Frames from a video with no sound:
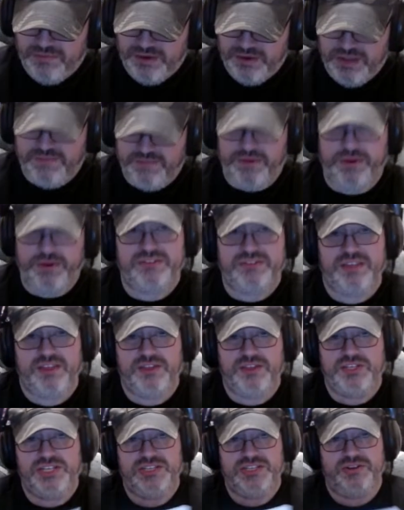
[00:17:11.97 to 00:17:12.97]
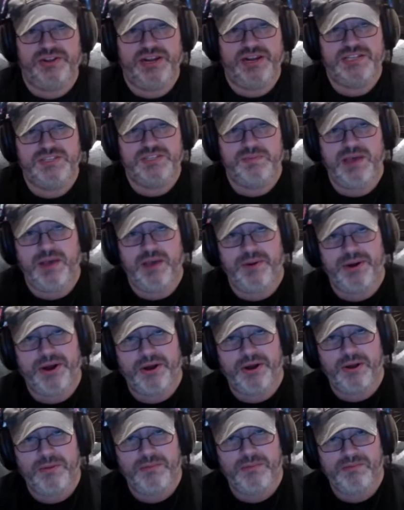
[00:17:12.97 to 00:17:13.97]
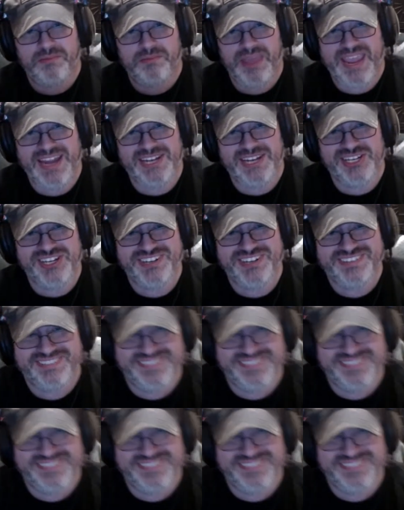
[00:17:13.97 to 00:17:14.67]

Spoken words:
funny if you would have said that she's related to Power Girl, Paige.